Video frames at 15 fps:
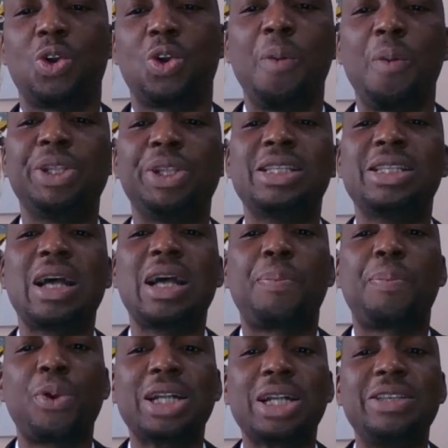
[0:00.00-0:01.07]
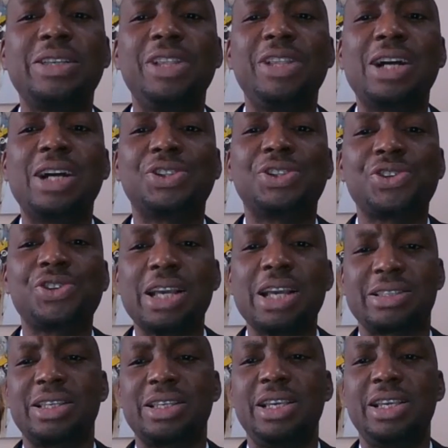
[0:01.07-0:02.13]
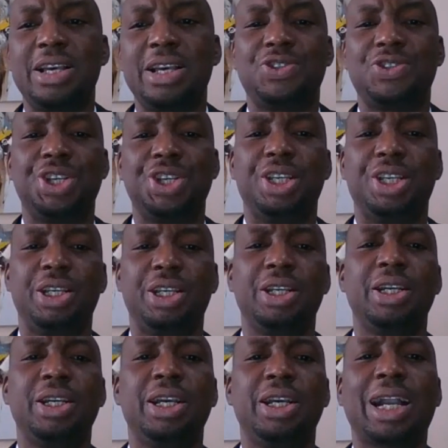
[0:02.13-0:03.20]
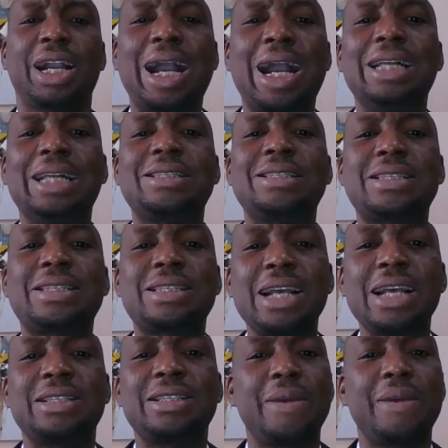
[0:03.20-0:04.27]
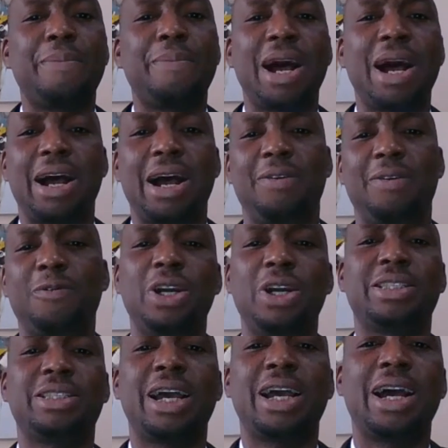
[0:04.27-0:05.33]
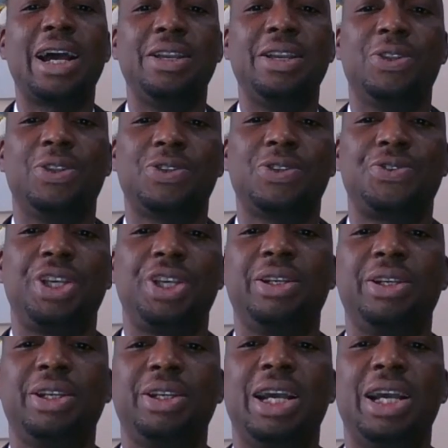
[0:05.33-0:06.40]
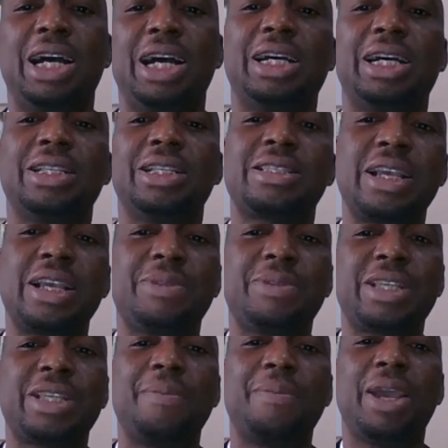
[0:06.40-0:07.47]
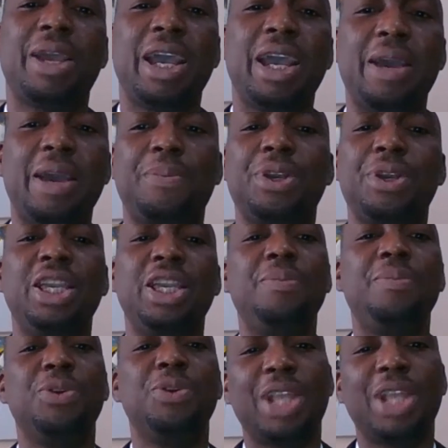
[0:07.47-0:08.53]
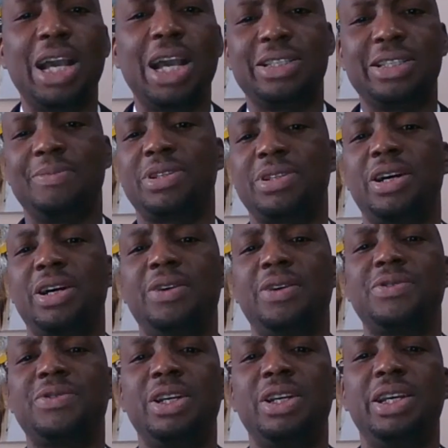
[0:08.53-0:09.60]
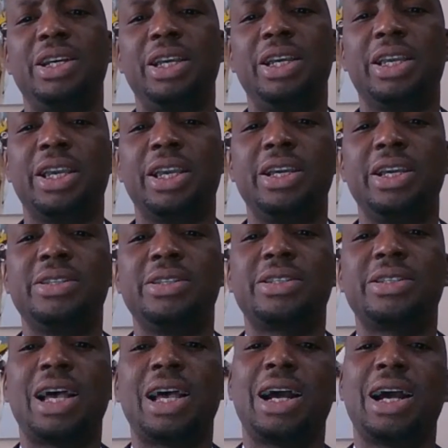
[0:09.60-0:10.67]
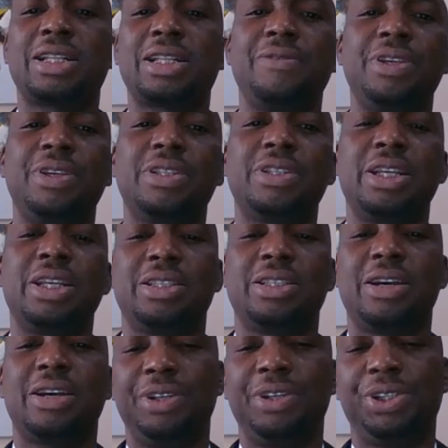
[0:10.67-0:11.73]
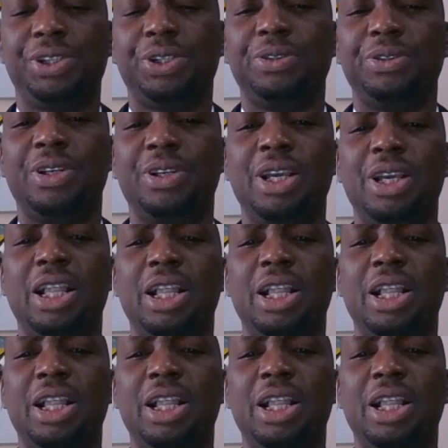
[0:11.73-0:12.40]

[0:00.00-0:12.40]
So companies that proactively address ESG can set the bar for entire industry and at the same time help immunize themselves against activist intervention.